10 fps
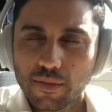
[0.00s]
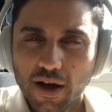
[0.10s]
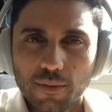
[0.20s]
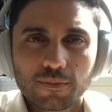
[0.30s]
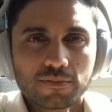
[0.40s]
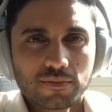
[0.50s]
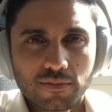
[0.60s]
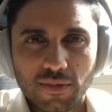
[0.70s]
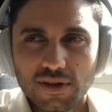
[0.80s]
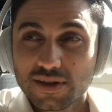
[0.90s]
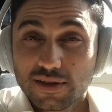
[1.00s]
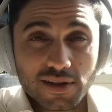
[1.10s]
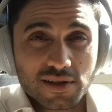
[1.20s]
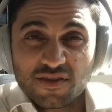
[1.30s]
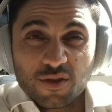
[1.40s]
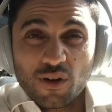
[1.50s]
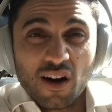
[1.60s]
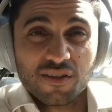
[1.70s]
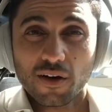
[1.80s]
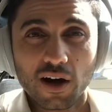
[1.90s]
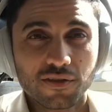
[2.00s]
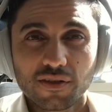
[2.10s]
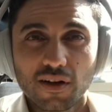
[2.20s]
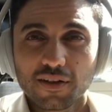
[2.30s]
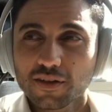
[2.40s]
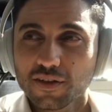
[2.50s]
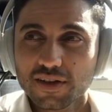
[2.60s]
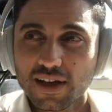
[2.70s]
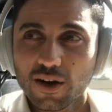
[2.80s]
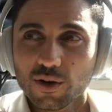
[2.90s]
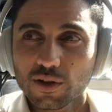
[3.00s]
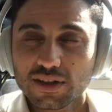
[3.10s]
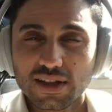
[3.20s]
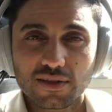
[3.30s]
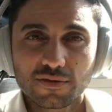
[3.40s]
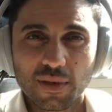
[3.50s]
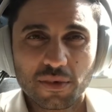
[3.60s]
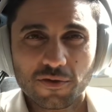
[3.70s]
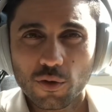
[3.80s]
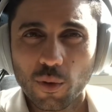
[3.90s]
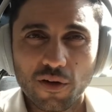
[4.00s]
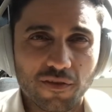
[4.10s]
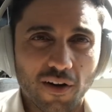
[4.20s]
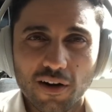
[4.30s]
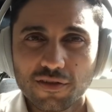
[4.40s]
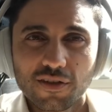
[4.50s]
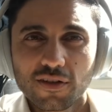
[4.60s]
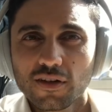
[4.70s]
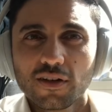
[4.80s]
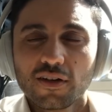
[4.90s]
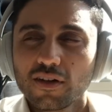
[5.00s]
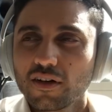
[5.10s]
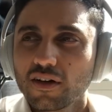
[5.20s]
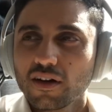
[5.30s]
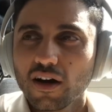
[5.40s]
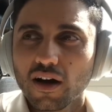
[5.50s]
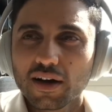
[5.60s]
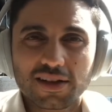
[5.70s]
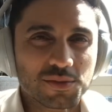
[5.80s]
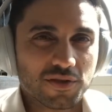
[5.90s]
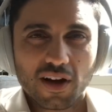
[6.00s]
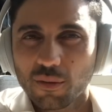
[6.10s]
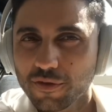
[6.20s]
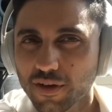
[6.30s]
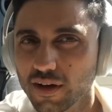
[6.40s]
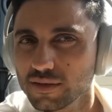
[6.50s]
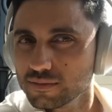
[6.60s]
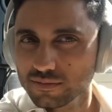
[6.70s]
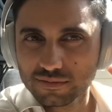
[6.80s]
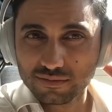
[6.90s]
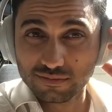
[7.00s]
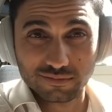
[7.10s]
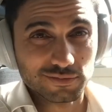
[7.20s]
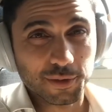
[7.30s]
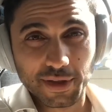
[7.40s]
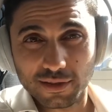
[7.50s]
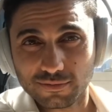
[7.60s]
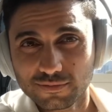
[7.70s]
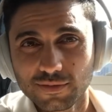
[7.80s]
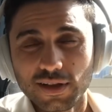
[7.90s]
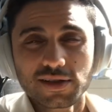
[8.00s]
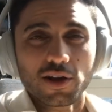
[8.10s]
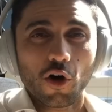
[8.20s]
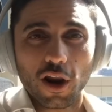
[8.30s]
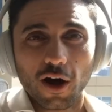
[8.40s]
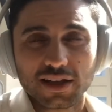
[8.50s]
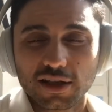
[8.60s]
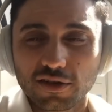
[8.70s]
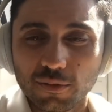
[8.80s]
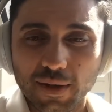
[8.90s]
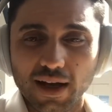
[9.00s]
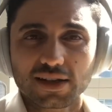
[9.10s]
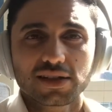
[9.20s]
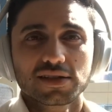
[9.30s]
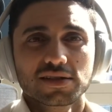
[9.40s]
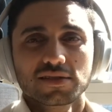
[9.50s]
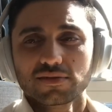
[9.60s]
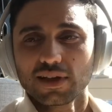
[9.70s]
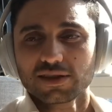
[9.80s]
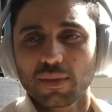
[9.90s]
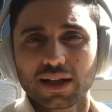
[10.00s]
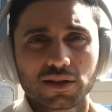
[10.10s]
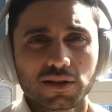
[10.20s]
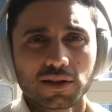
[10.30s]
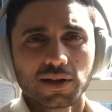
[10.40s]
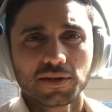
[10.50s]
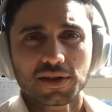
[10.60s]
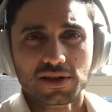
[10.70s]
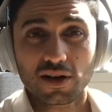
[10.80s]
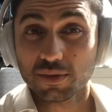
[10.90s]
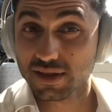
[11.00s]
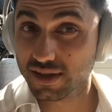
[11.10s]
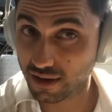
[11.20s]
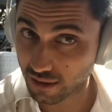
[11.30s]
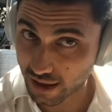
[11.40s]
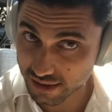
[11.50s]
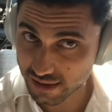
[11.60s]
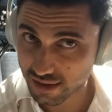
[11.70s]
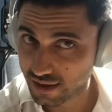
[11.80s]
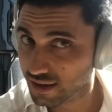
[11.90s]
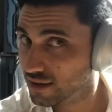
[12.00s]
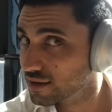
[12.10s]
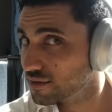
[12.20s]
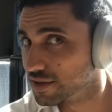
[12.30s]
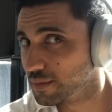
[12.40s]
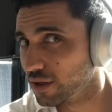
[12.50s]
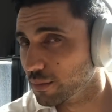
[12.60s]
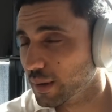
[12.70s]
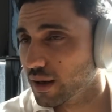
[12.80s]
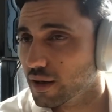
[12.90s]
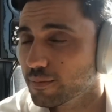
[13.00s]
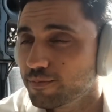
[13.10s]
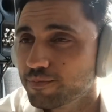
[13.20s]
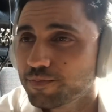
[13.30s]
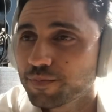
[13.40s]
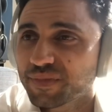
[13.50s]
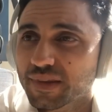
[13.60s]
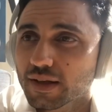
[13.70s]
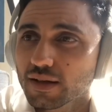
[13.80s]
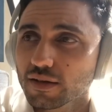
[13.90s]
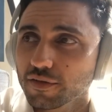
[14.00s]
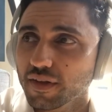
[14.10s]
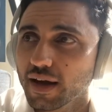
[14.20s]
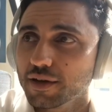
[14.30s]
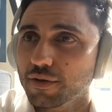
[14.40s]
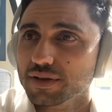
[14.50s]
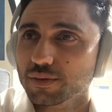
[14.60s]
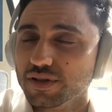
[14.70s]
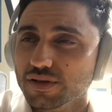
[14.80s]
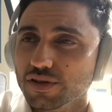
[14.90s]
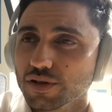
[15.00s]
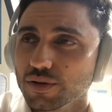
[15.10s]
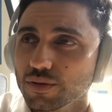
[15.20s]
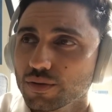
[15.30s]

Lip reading: Yeah, it's a 4 out of 5, I think, for the sound quality, maybe 4.5. In terms of comfort, I mean, it's a lot lighter than the PXs, less metal in the design, but still has this metal bar for the headrest, which is new.